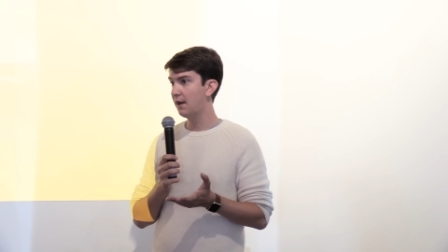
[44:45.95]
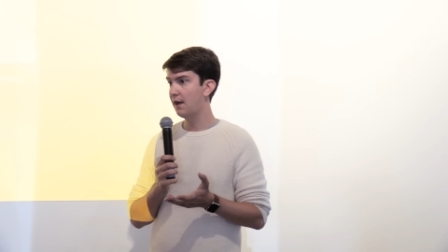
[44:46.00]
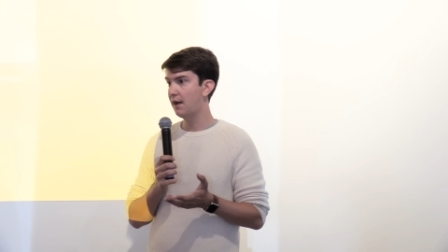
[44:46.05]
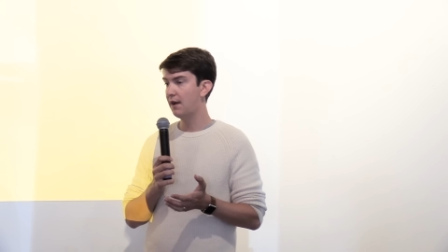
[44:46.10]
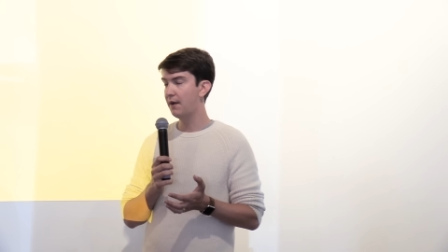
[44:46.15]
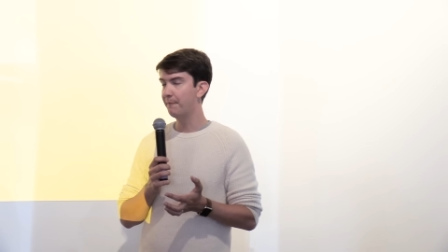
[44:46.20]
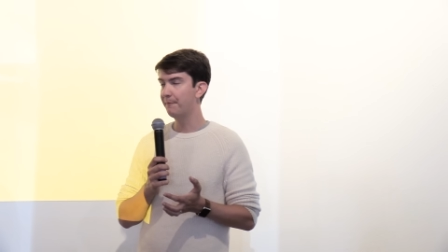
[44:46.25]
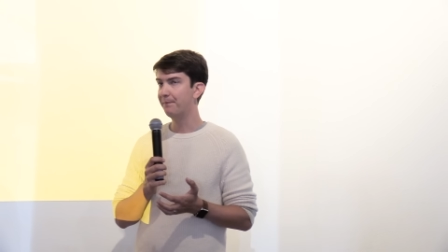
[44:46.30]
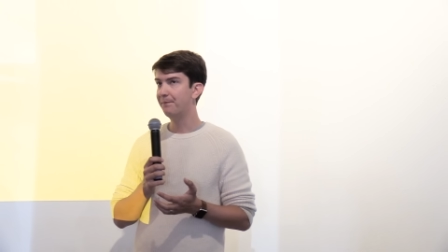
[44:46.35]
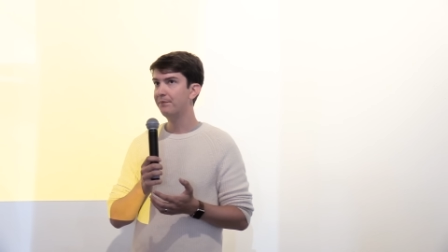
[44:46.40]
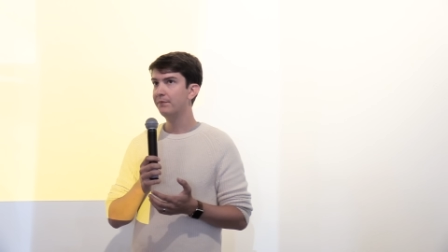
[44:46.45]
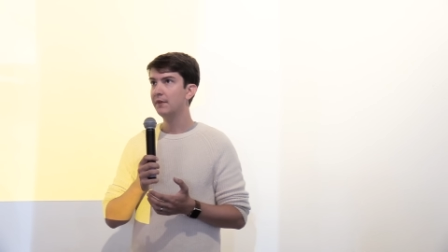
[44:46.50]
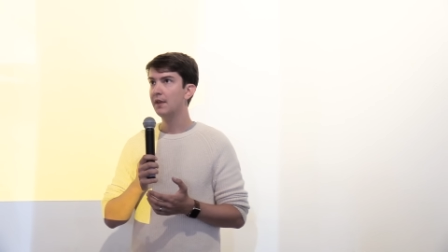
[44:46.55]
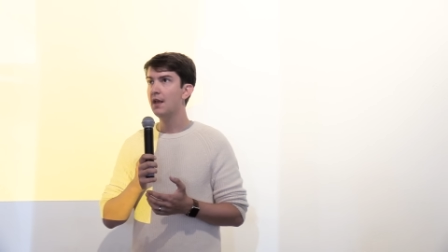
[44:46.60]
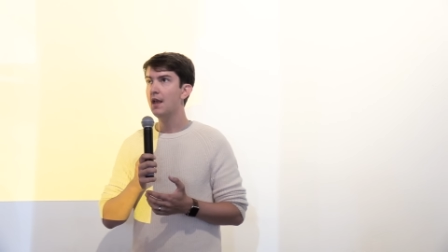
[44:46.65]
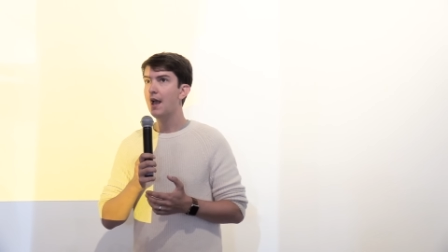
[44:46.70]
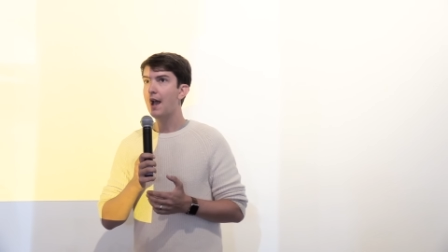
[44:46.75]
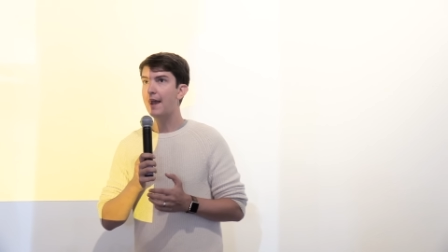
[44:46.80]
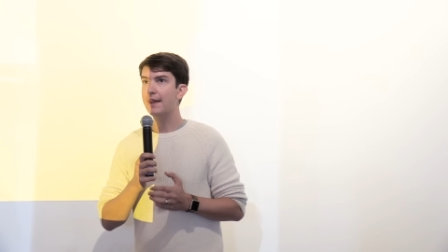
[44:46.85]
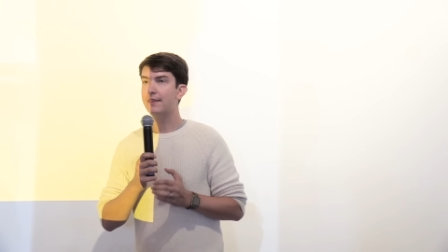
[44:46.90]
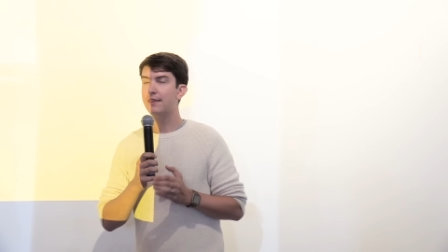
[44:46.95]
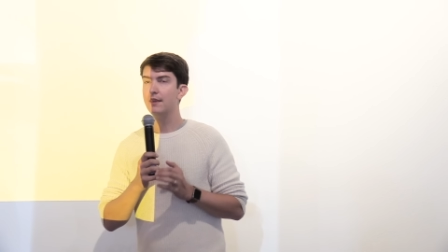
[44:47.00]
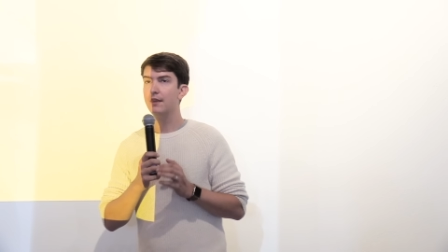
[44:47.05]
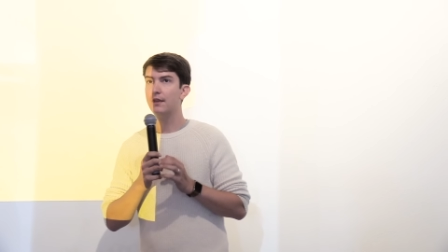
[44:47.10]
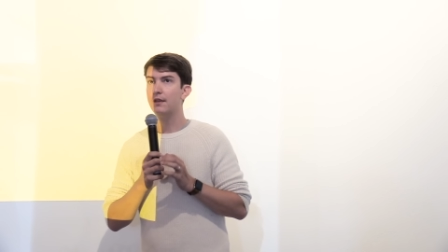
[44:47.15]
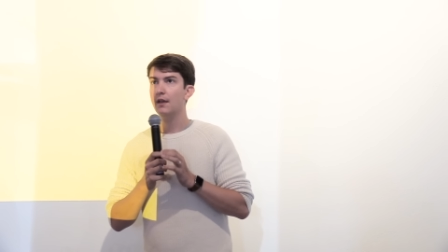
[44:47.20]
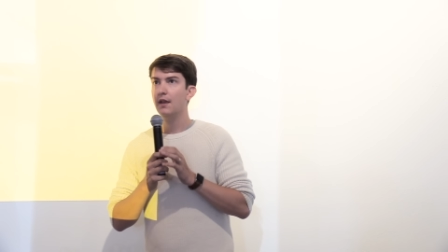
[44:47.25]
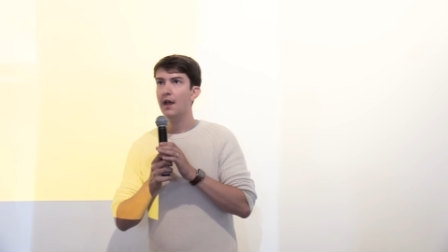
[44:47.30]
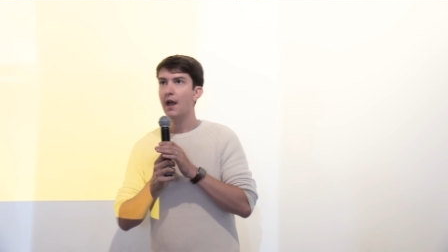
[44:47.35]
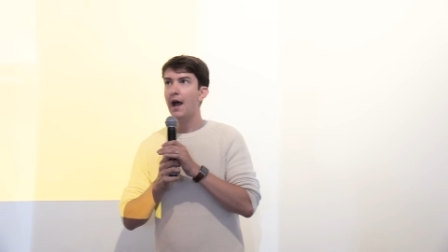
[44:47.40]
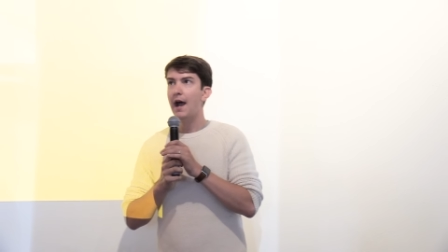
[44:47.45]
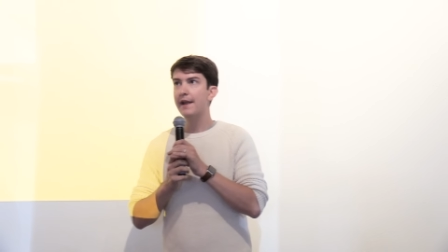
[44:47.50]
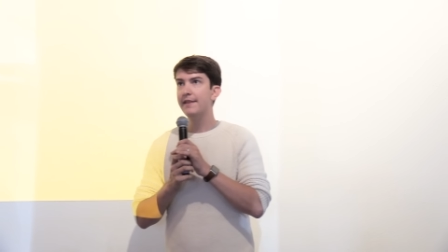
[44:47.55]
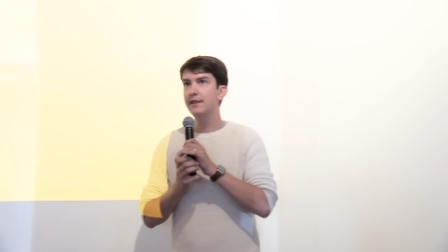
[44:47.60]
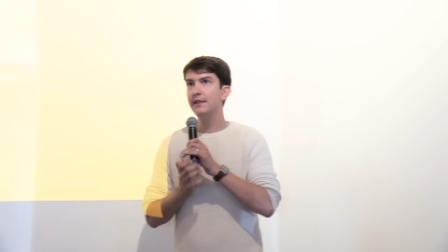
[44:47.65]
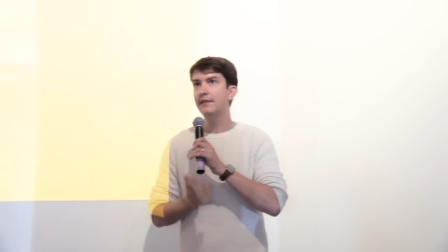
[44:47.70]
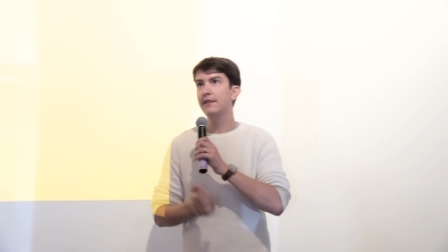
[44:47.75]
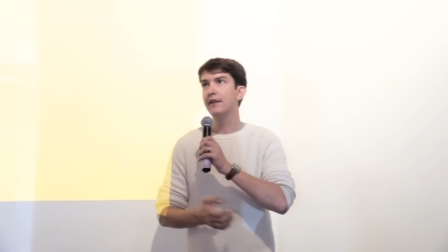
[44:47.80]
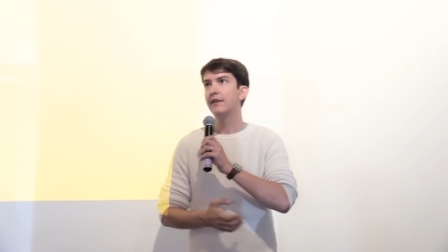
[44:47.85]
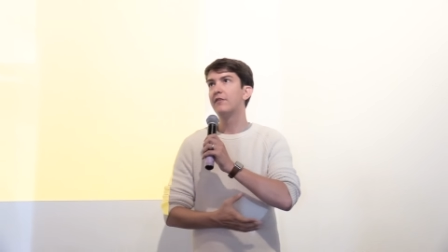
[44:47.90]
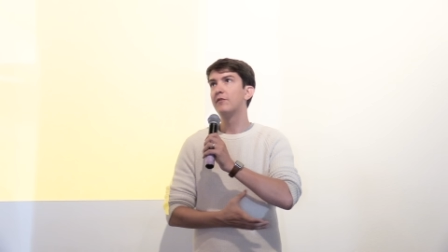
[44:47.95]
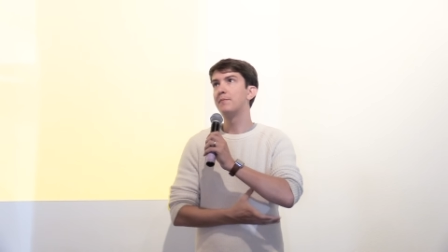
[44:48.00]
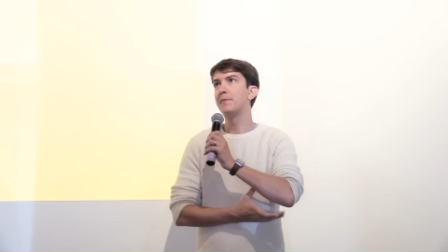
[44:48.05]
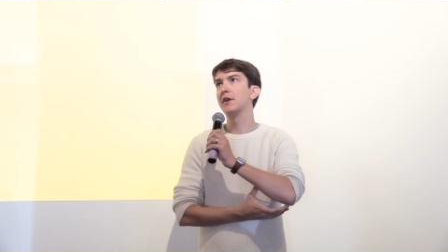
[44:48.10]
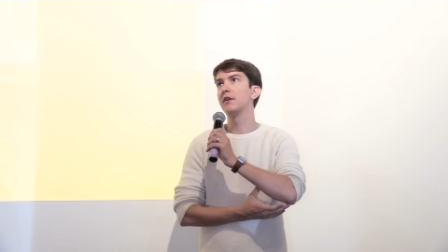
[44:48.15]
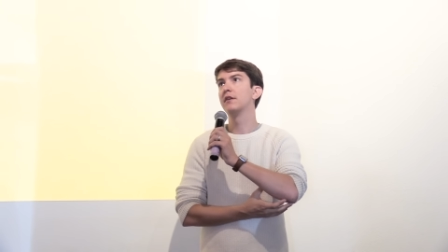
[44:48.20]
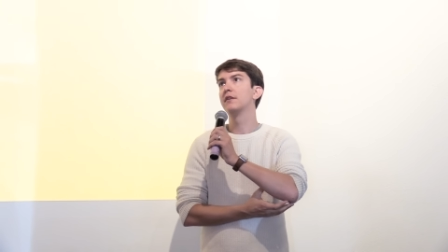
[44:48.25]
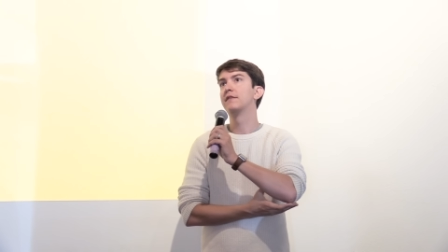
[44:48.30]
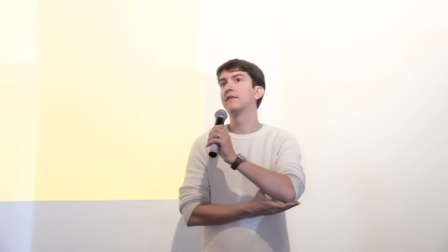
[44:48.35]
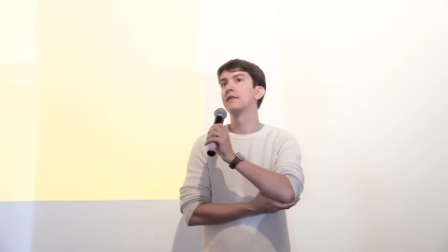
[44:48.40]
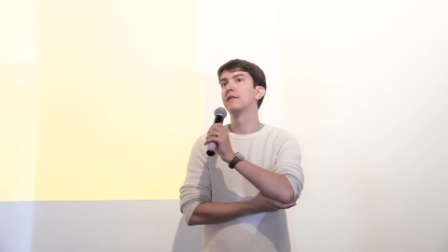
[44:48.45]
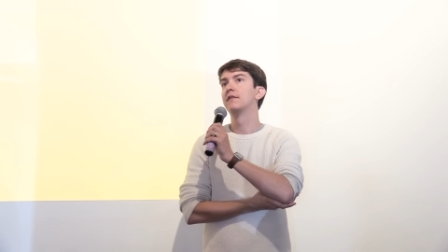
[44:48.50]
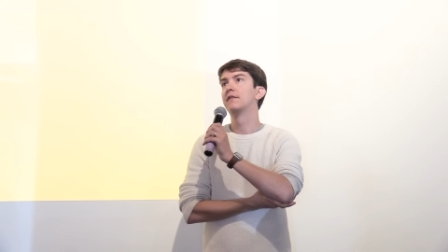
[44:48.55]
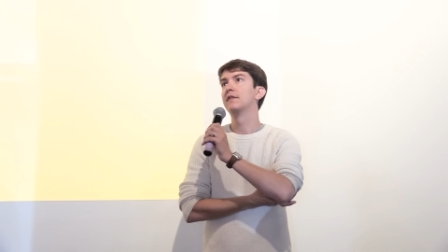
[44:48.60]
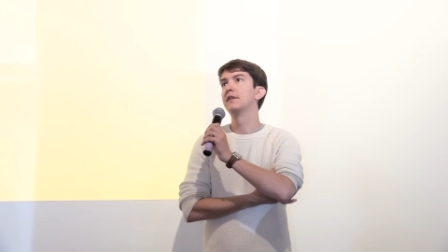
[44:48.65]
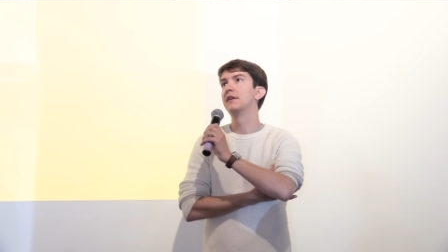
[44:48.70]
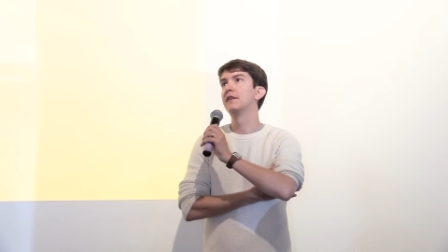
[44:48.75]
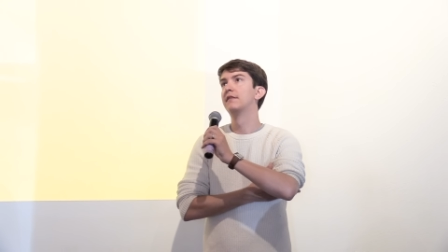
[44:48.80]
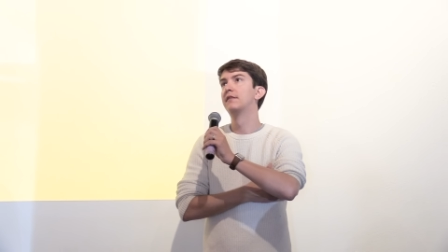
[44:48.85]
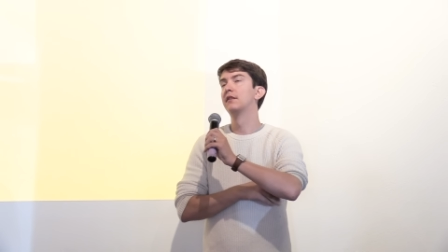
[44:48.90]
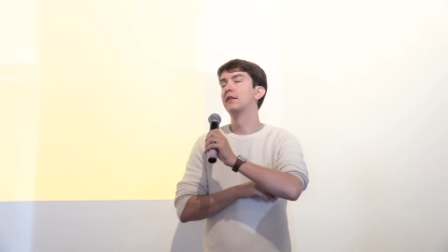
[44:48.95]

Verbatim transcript: I think the experience is